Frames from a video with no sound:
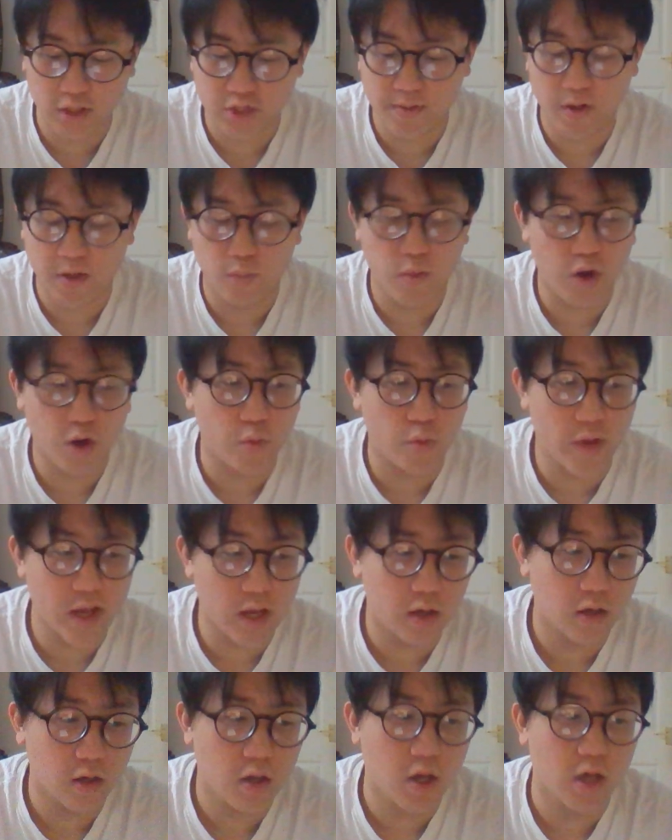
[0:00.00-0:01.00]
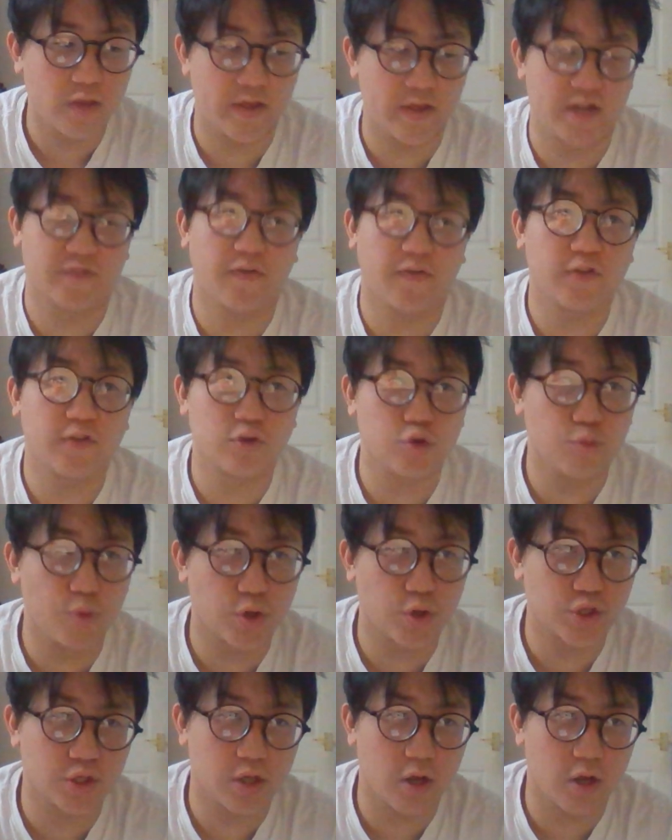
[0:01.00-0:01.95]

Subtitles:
It should be a book a week, and it's 52 books a